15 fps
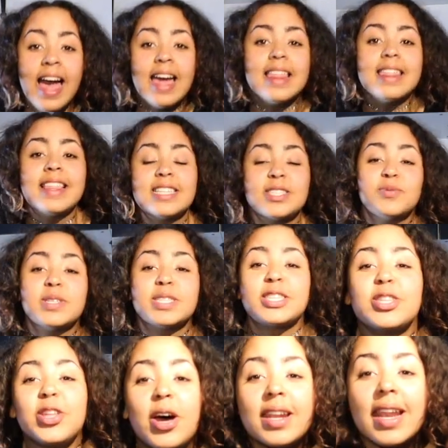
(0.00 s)
This was
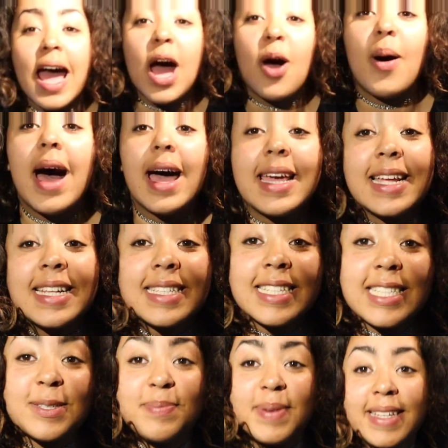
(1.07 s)
not how I
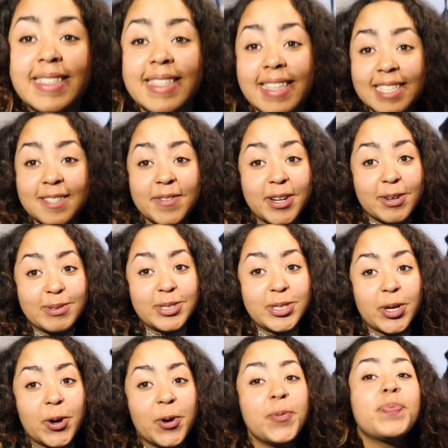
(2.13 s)
anticipated this video to
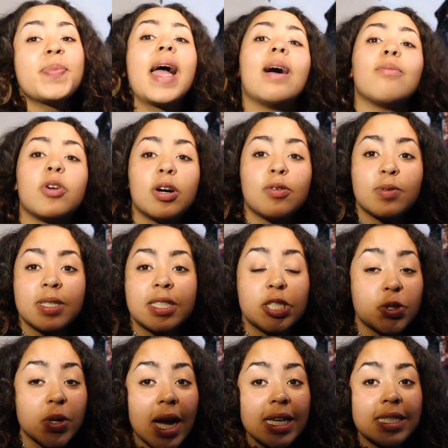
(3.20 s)
go. I'm going to
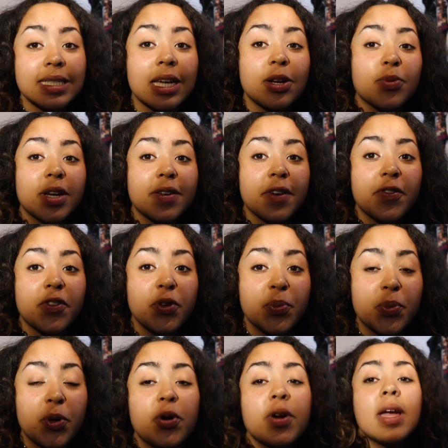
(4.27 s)
try to get rid of a few
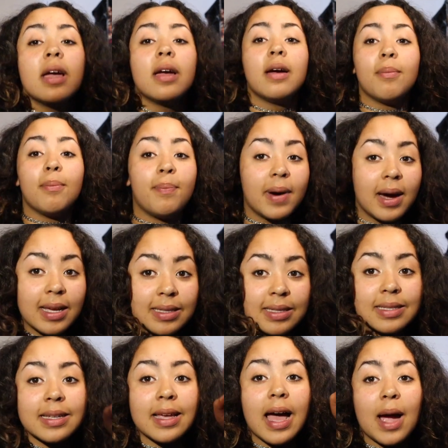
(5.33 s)
more,
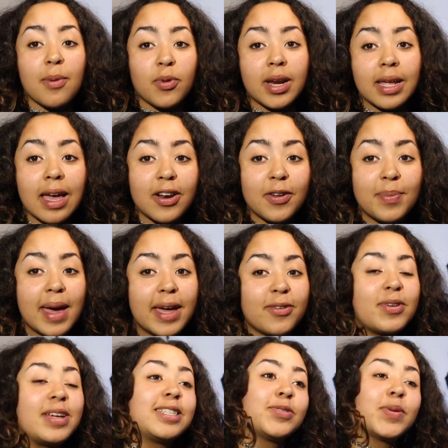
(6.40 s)
but I'm running out of
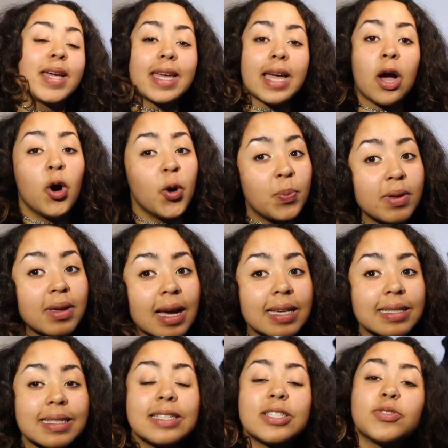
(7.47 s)
battery, so I hope you
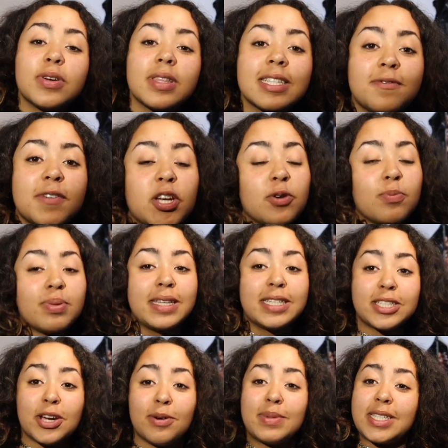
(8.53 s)
guys enjoy this video.
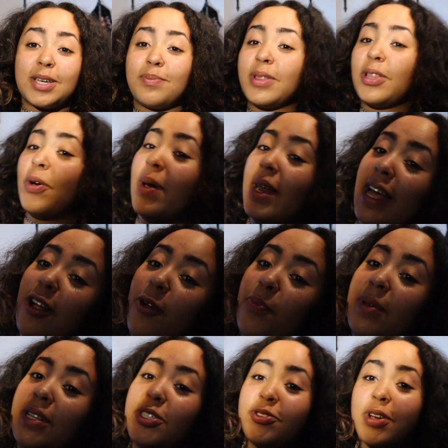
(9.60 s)
Please comment down below and help
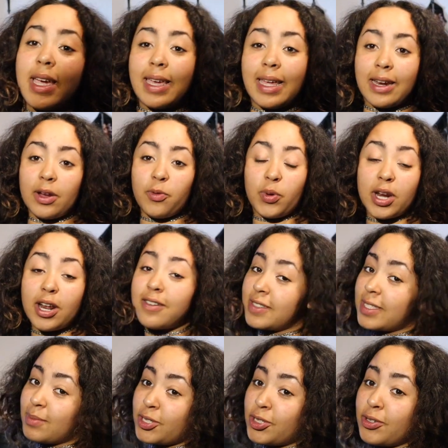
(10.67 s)
me to try get rid of
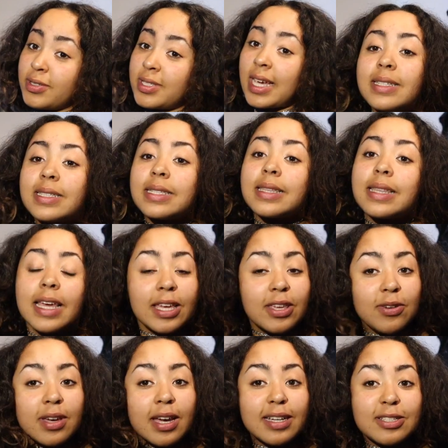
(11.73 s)
some shirts. Please, thank
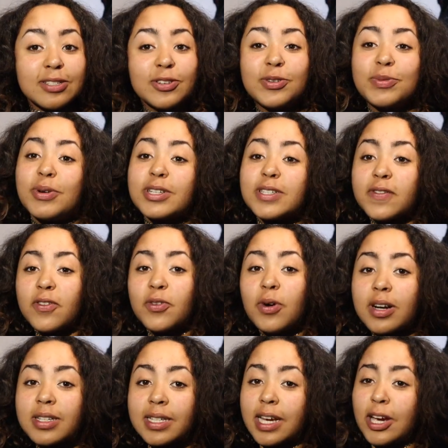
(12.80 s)
you guys so much for
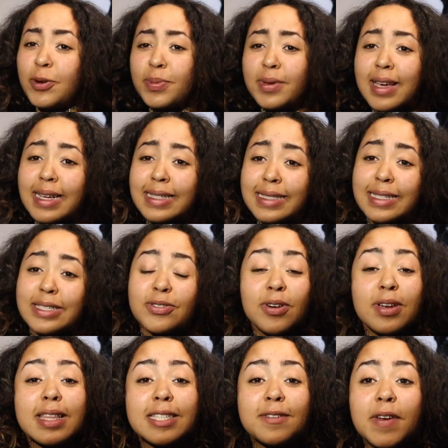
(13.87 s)
watching. I hope you guys
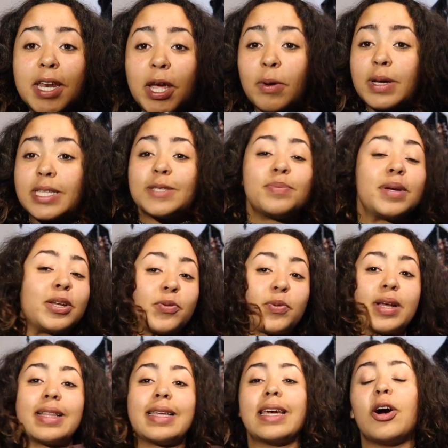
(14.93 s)
enjoyed this video. It's been
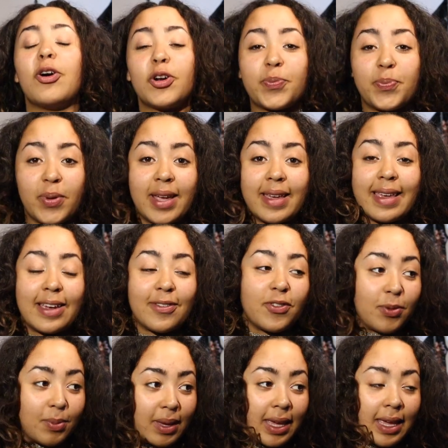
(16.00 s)
really heartbreaking
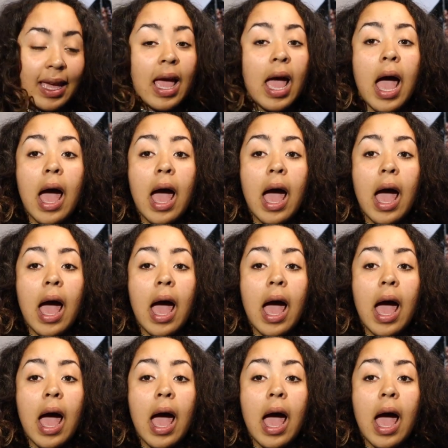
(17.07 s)
for me.